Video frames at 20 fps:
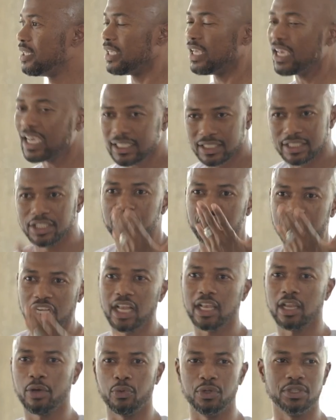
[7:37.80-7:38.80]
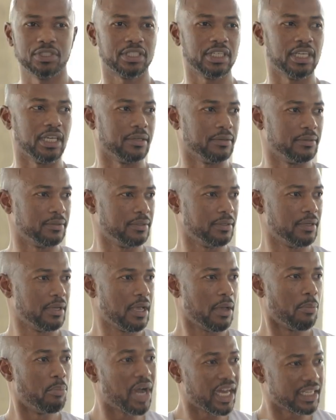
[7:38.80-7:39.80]
Yes, inshallah, we'll see.
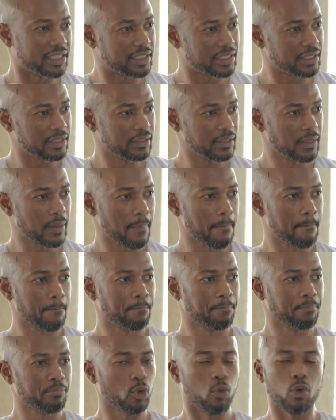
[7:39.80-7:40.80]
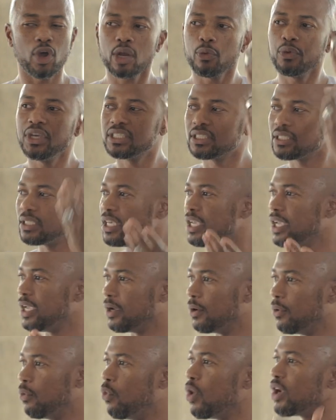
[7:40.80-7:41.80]
But what are we
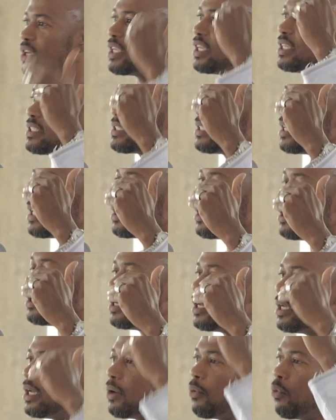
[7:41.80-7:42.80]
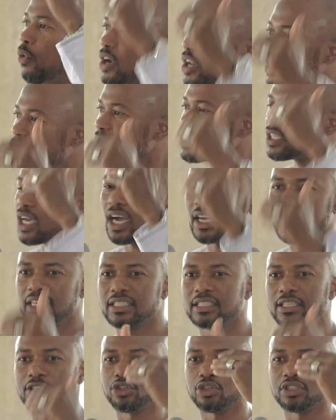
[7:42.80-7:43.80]
seeing? What is the what are the
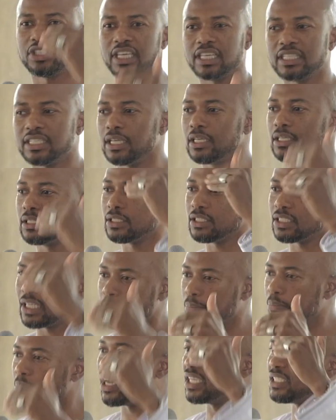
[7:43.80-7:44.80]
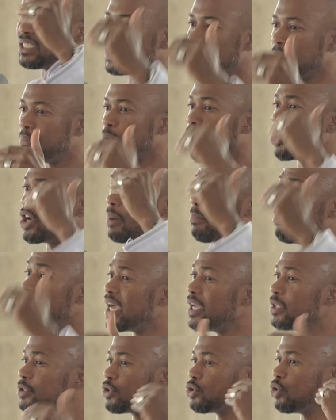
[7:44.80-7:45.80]
targets that you're setting step by step on a
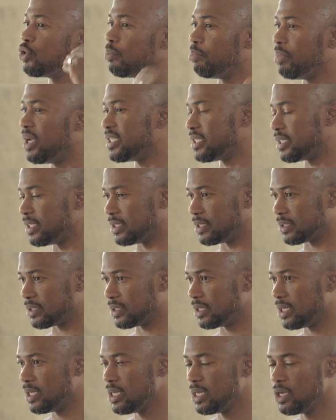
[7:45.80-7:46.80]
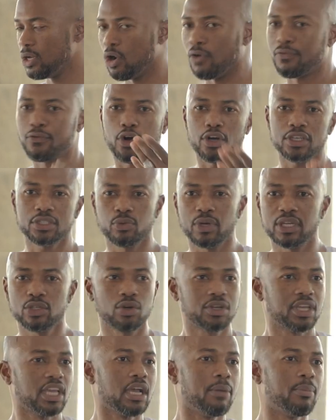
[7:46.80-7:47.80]
milestone basis? Of course, we're
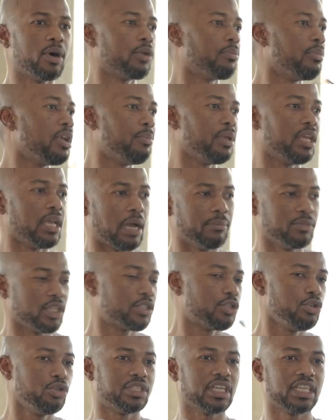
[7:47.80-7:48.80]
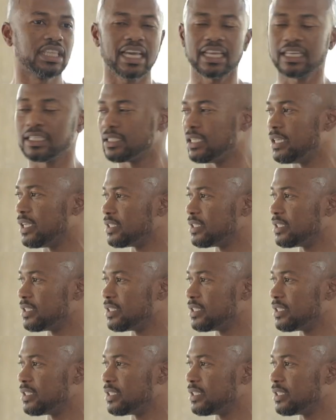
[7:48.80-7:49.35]
talking about maybe, I'm just using that as an